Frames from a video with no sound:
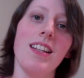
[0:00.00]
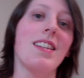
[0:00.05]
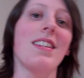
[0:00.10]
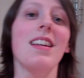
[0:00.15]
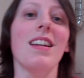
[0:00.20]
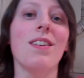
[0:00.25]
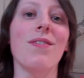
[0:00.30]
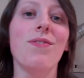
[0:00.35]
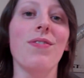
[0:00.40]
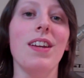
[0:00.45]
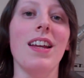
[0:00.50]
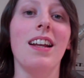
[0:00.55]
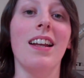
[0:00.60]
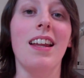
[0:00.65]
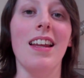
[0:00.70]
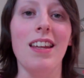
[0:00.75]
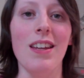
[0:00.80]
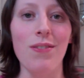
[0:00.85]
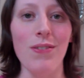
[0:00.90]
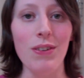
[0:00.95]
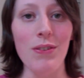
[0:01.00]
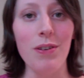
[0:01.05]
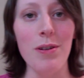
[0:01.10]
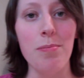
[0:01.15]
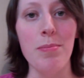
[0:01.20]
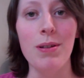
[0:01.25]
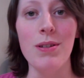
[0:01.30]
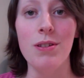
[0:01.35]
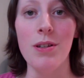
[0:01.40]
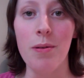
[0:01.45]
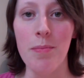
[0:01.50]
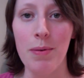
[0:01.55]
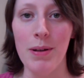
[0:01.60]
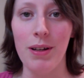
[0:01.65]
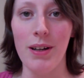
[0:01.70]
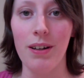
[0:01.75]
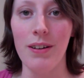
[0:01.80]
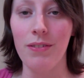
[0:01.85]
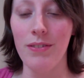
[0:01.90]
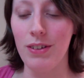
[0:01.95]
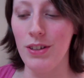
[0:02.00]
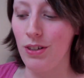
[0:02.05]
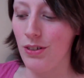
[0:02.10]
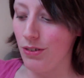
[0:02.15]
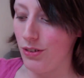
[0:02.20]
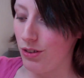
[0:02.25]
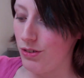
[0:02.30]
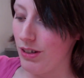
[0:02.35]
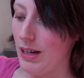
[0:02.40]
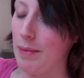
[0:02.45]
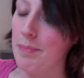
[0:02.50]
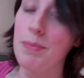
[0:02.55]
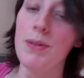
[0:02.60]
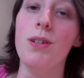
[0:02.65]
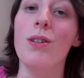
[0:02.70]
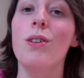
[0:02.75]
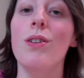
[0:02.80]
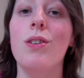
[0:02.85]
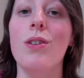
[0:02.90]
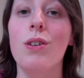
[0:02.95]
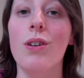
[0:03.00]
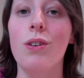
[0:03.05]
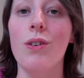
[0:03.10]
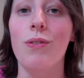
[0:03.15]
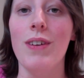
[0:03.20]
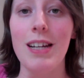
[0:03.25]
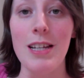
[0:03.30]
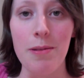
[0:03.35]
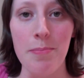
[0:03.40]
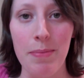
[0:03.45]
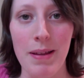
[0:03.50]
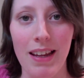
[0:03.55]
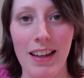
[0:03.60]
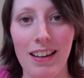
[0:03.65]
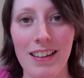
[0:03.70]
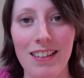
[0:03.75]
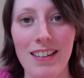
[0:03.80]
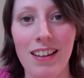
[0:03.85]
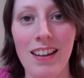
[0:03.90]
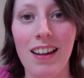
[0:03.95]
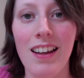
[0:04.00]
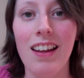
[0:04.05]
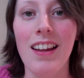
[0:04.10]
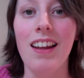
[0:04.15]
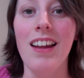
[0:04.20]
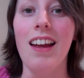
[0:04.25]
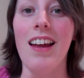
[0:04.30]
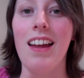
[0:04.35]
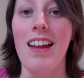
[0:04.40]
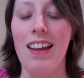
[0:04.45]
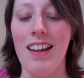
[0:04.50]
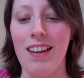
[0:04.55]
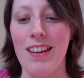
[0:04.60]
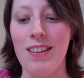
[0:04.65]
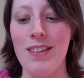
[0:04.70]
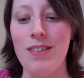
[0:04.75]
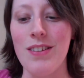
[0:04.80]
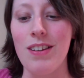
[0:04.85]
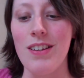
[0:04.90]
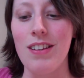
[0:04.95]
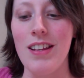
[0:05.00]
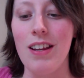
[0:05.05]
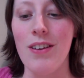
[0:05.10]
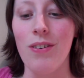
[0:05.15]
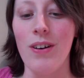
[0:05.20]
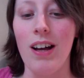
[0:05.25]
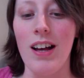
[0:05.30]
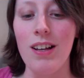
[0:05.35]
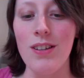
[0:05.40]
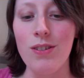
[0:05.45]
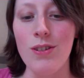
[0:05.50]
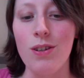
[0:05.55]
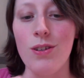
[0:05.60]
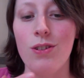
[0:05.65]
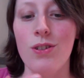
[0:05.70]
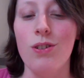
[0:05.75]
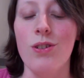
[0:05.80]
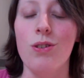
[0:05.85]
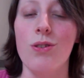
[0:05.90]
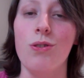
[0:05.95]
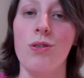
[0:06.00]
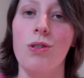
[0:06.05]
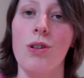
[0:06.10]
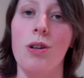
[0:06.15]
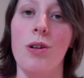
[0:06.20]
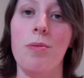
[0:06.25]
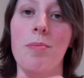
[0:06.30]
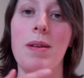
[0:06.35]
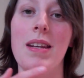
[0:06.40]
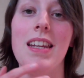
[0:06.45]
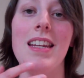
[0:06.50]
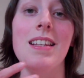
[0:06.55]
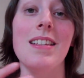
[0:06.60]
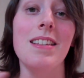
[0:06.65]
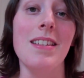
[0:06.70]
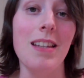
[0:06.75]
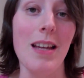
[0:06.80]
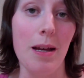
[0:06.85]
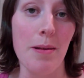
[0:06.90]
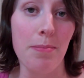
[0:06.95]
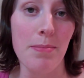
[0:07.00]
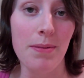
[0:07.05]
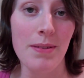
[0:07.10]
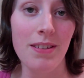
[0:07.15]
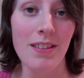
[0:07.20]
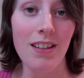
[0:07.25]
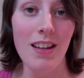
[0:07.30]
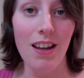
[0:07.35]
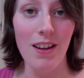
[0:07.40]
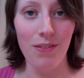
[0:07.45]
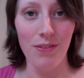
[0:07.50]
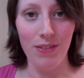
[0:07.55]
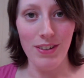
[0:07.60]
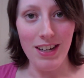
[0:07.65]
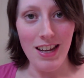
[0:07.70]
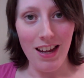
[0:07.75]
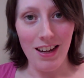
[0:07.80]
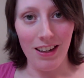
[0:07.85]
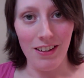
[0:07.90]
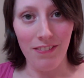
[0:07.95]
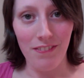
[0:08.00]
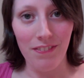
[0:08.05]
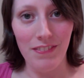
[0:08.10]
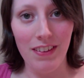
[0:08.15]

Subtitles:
The second thing, they give you a pedometer which you'll strap to your waistband, and they will ask you to do so many steps every day.